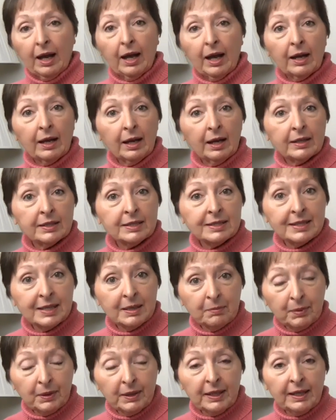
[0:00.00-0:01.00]
a
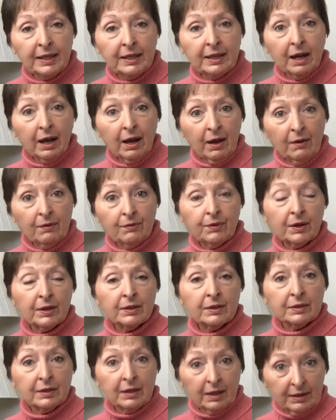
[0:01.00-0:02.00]
sibling of
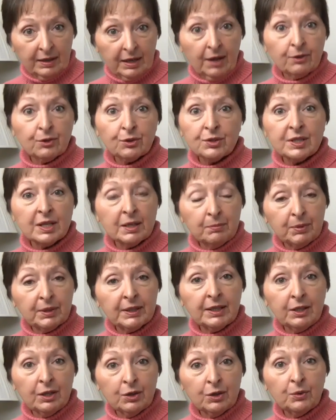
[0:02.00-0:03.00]
another
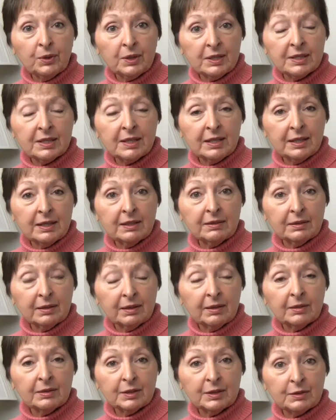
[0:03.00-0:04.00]
sibling who is in a
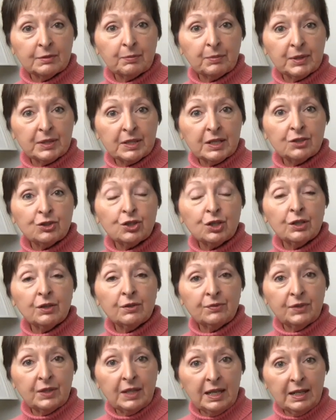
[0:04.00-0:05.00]
position
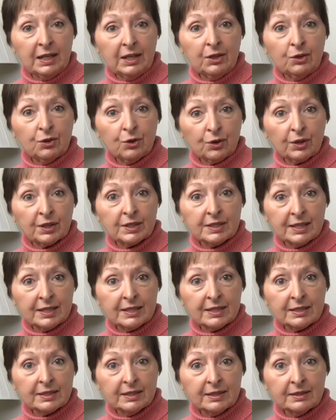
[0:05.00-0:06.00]
of needing your
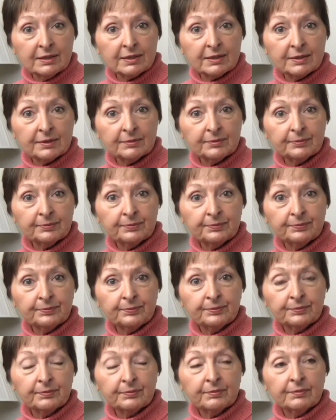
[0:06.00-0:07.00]
assistance,
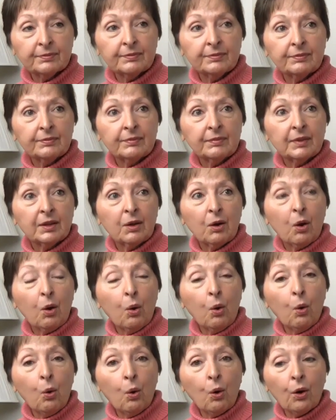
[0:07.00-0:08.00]

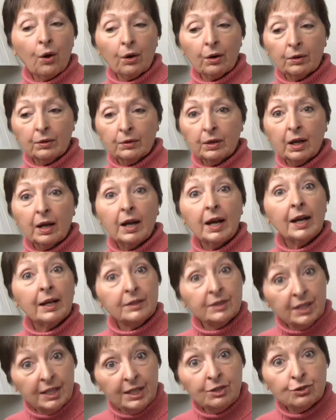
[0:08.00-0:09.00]
or a
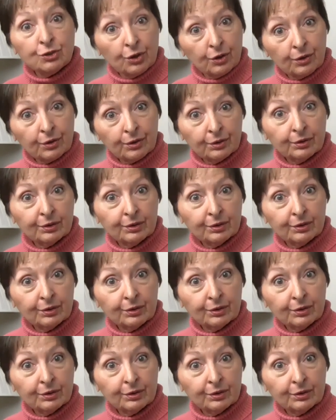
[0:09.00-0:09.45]
teacher,